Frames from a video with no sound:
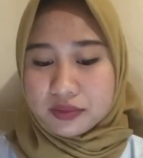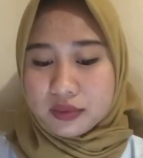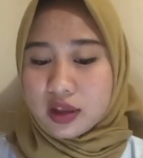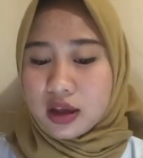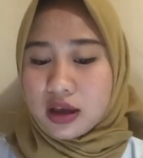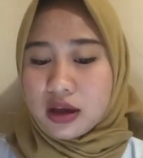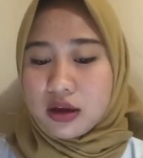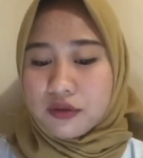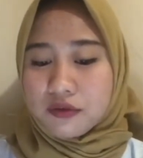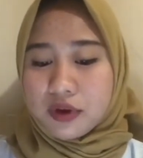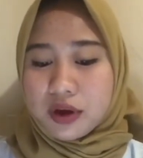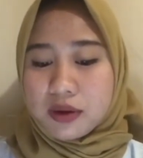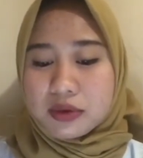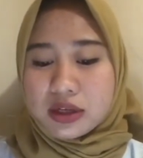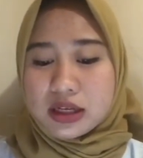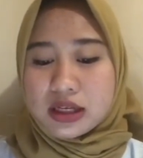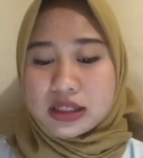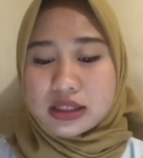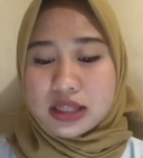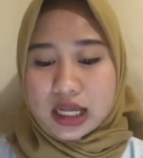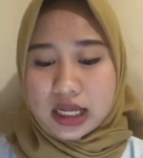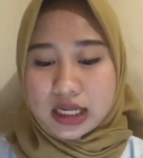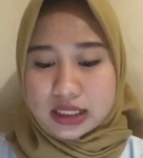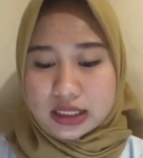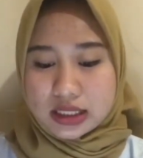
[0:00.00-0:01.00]
Feminist
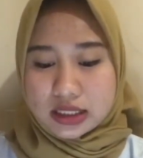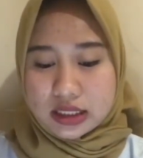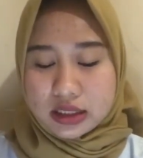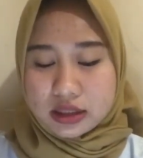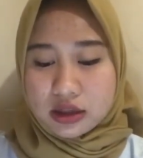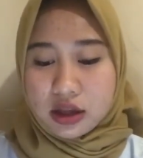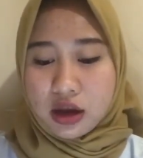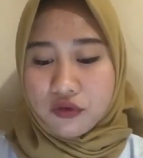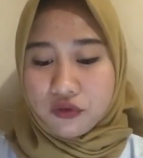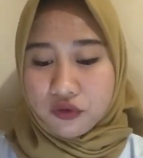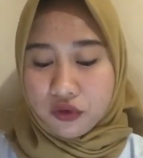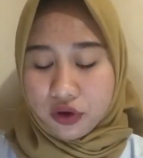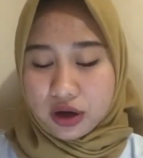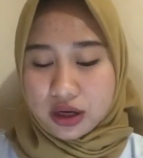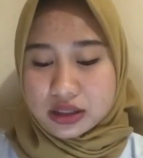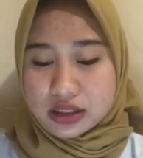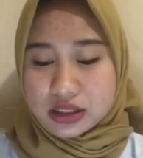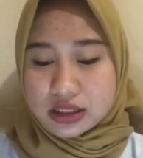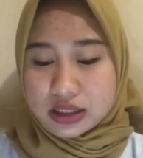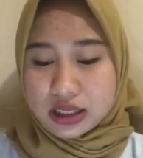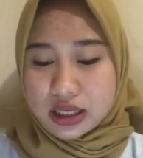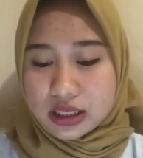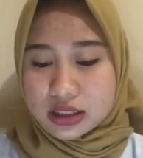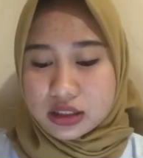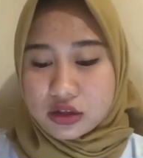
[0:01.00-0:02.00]
stylistic therefore
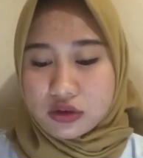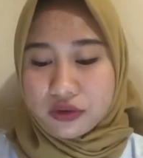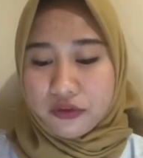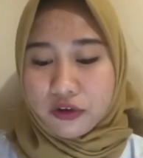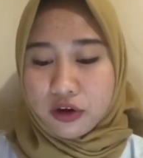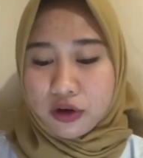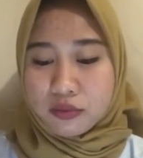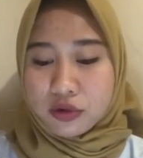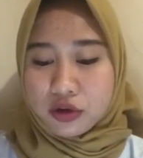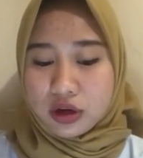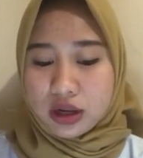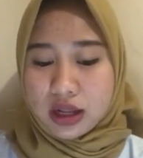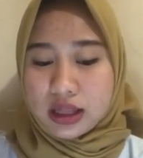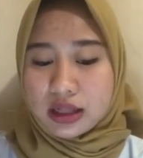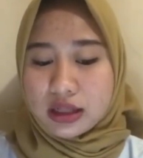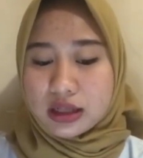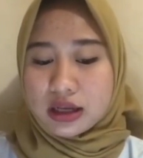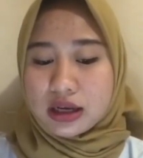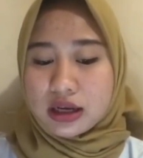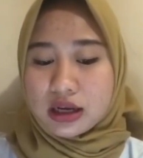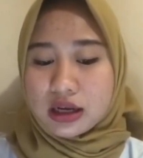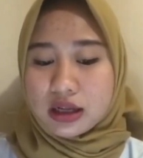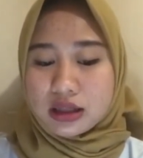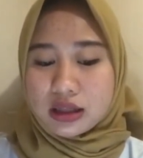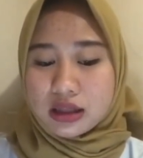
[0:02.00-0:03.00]
seeks to formulate
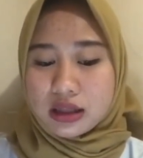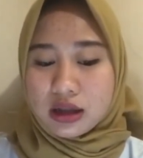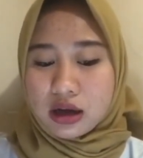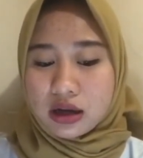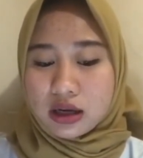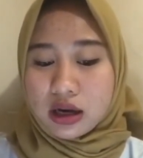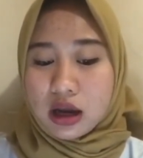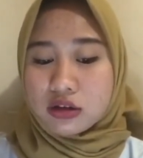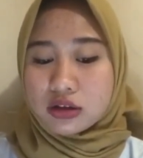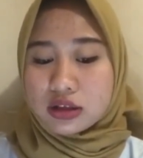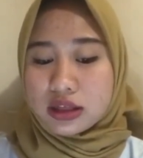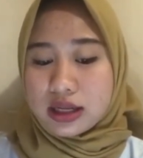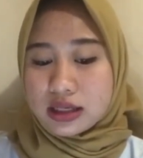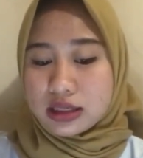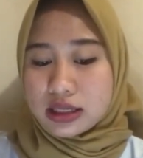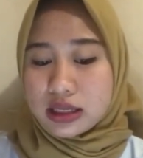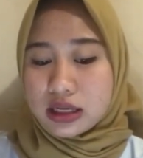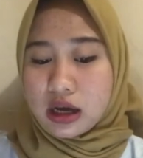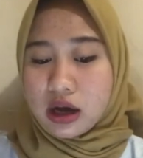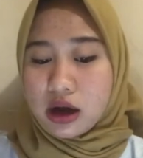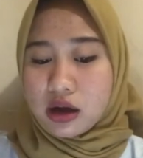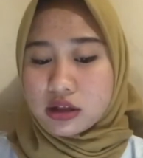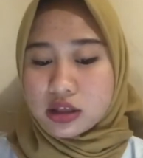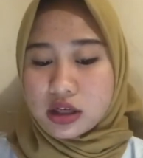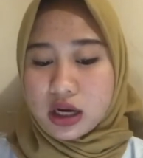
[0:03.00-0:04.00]
an authentic
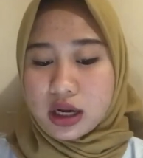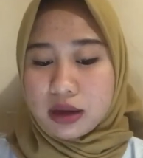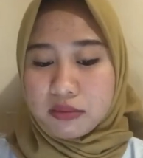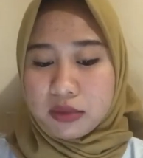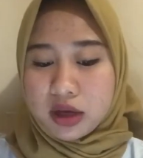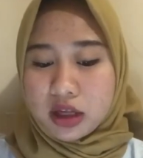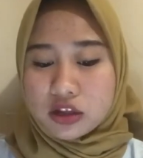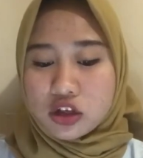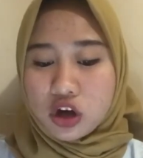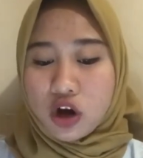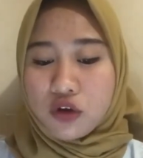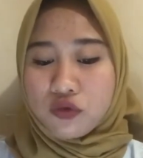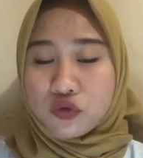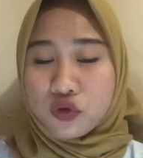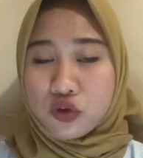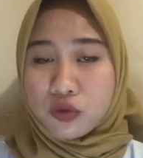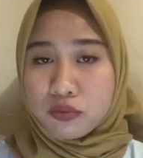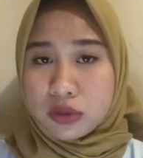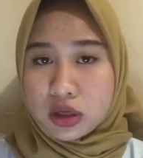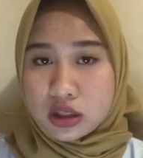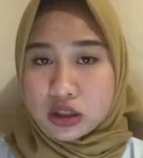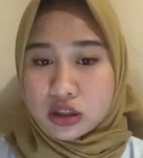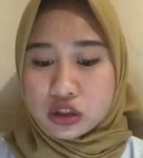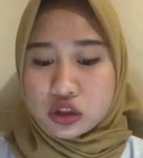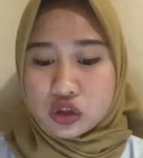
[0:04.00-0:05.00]
counter-image of
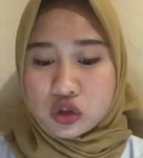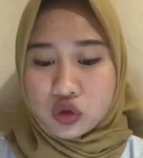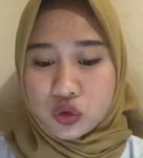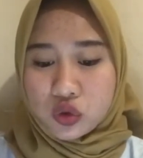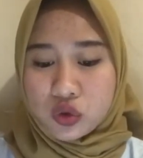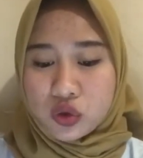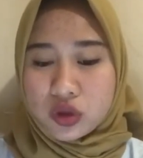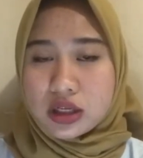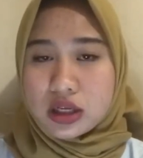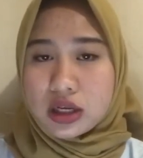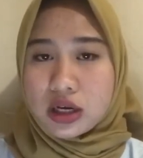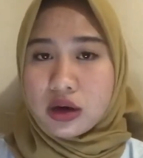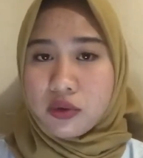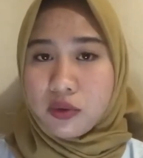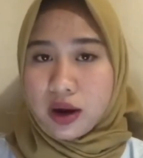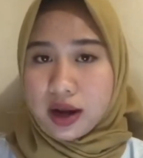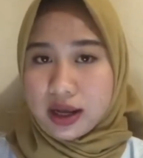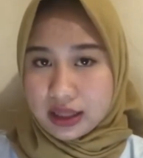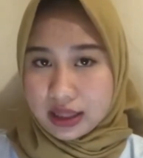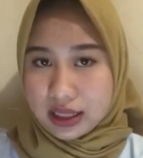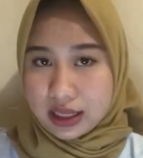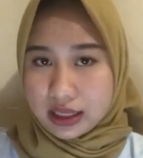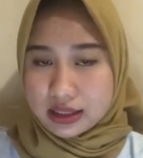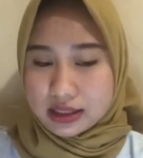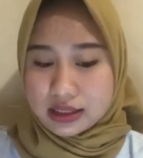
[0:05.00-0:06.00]
women through their
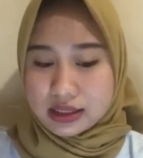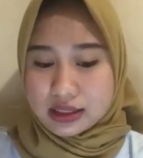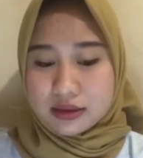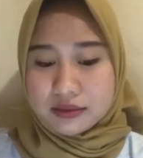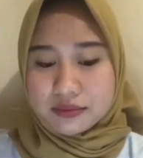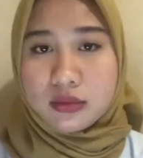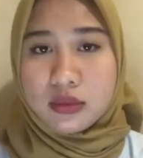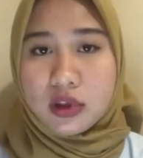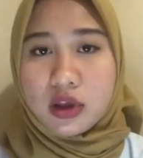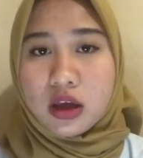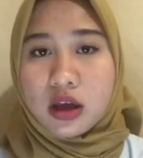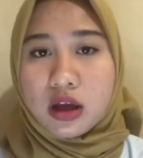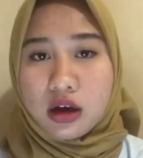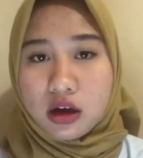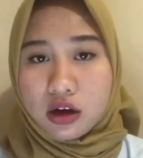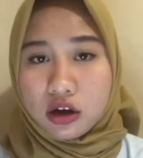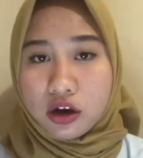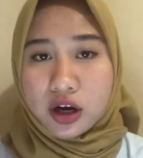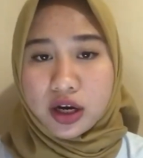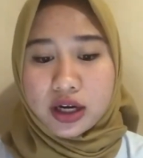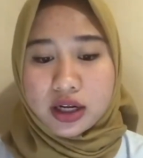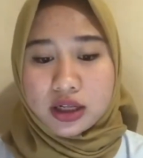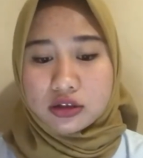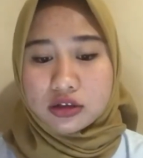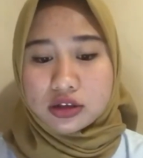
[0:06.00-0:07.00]
writings.
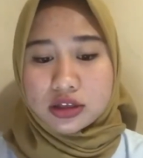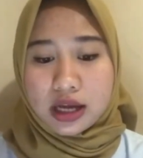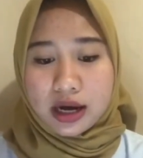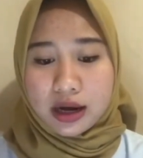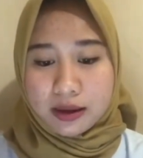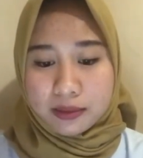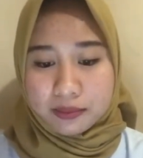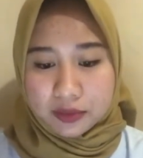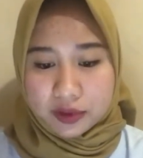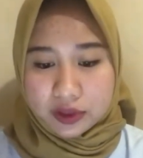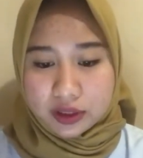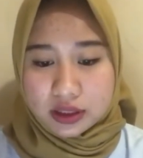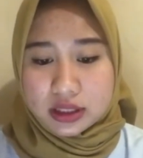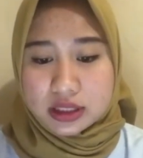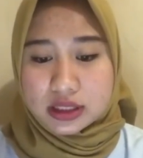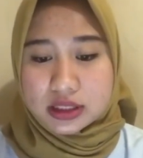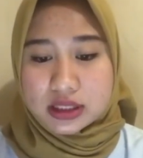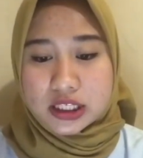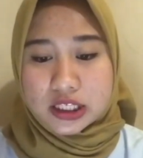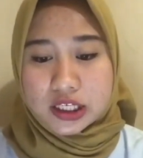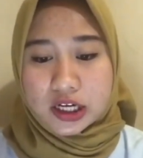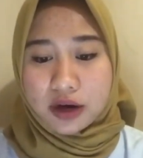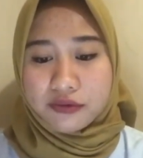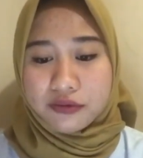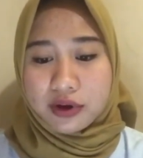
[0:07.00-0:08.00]
According to Sarah Mills,
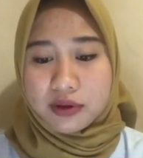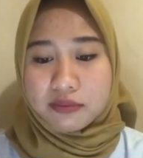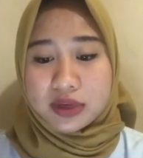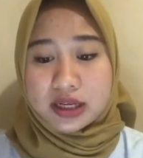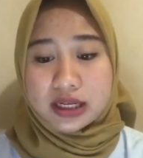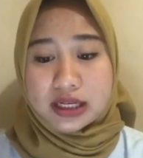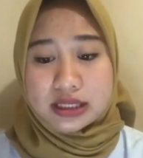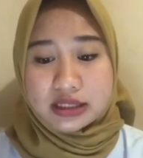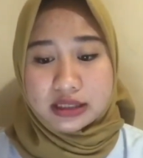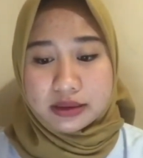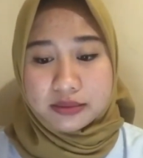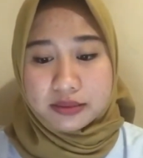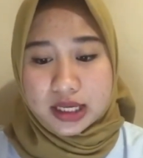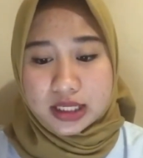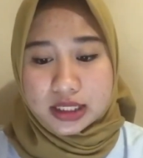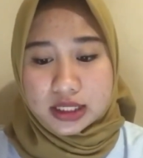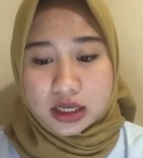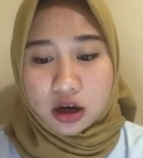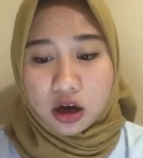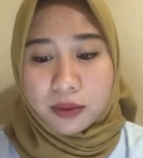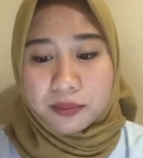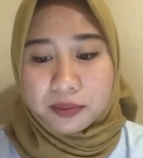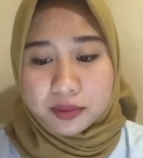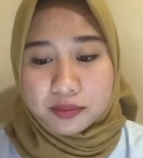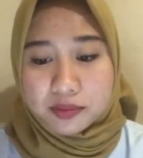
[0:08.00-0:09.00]
describe feminism as a
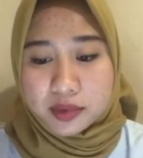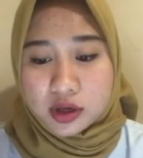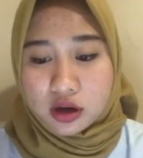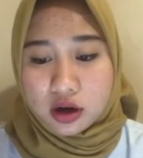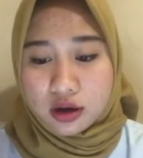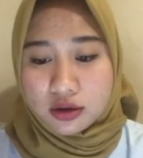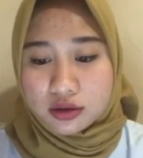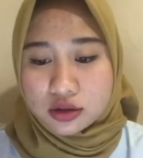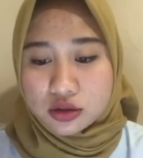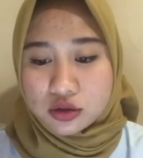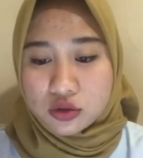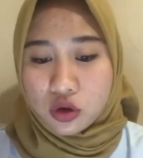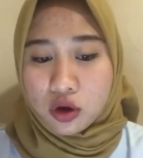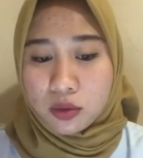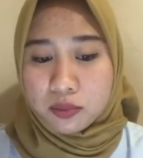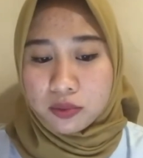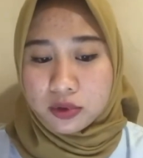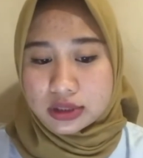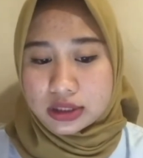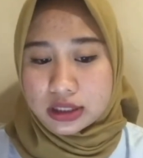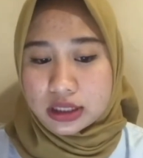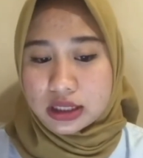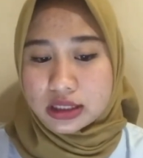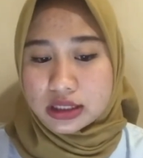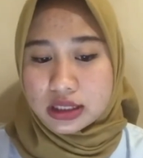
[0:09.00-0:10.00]
commitment to
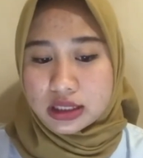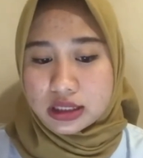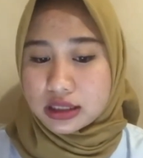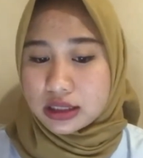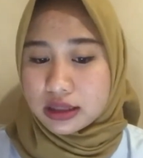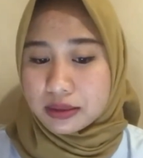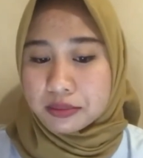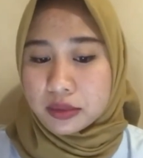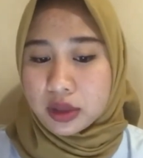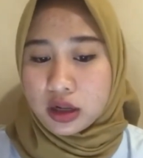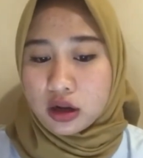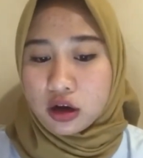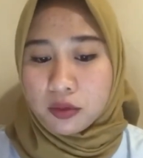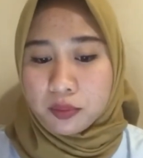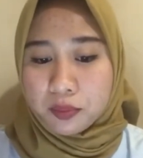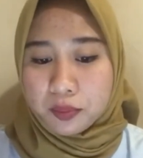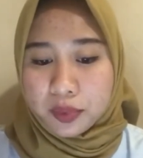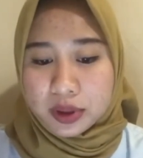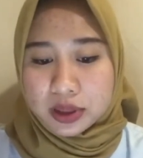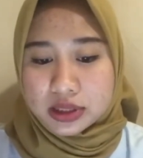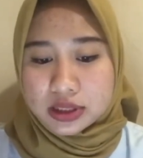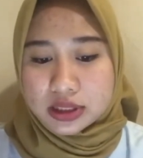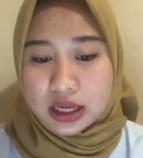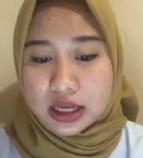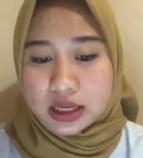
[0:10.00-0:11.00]
opposing system that
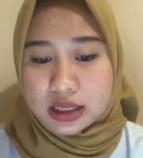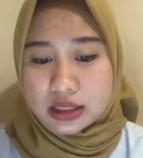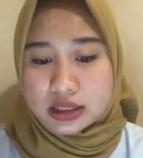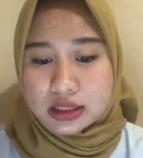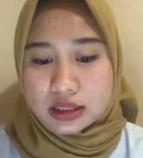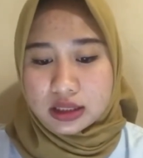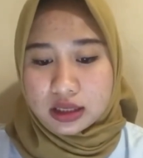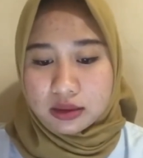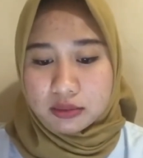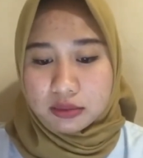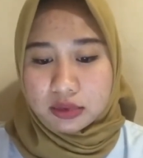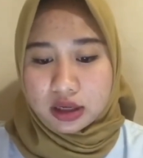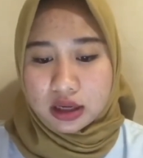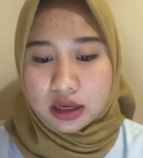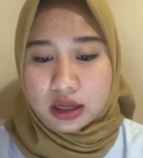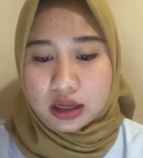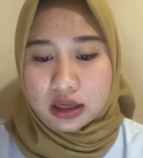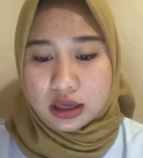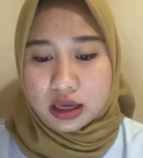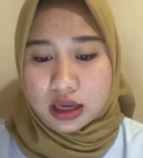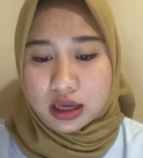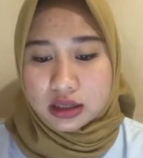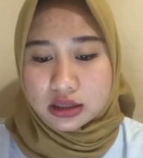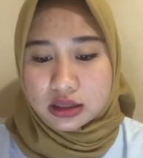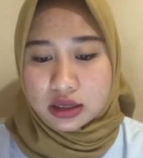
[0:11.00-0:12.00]
oppress and discriminate
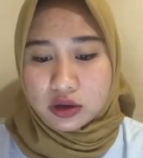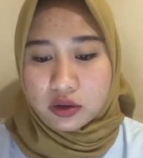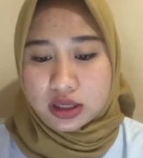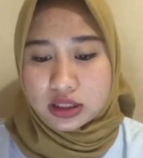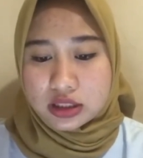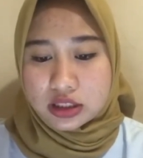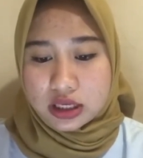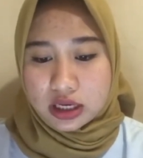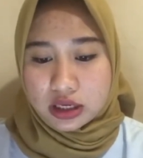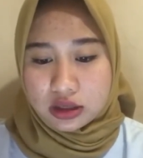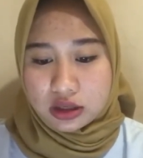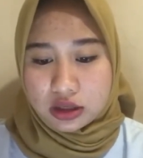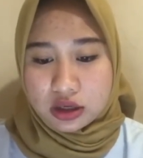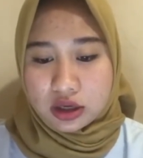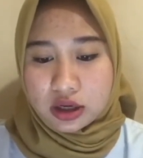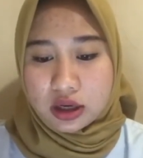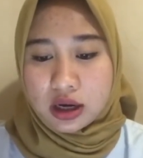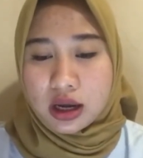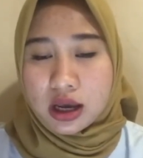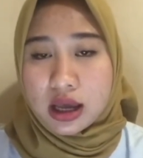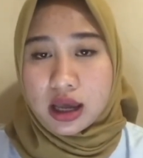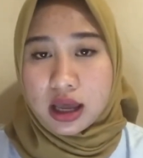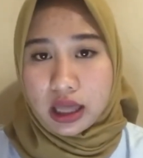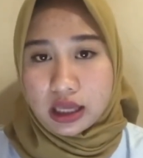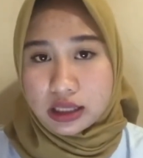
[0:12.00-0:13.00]
against one gender,
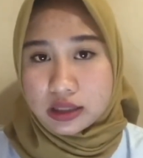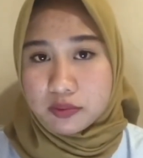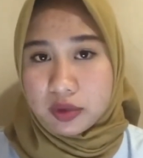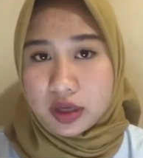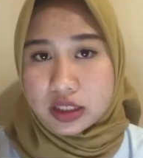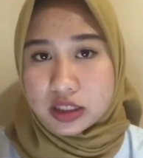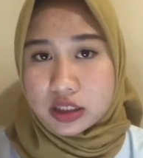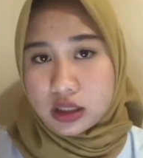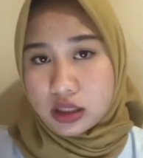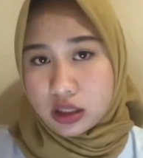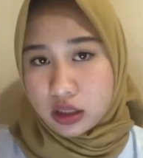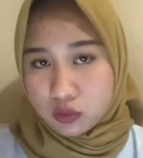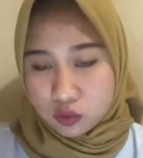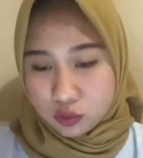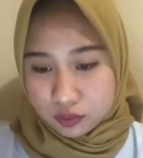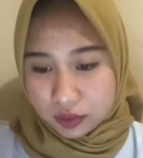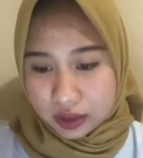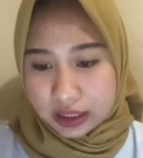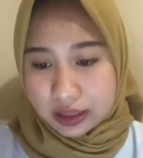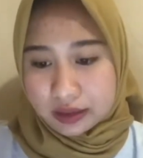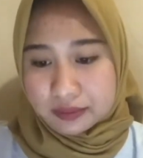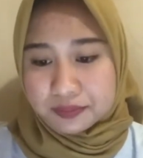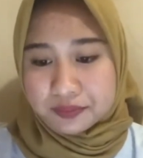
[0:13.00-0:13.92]
especially women.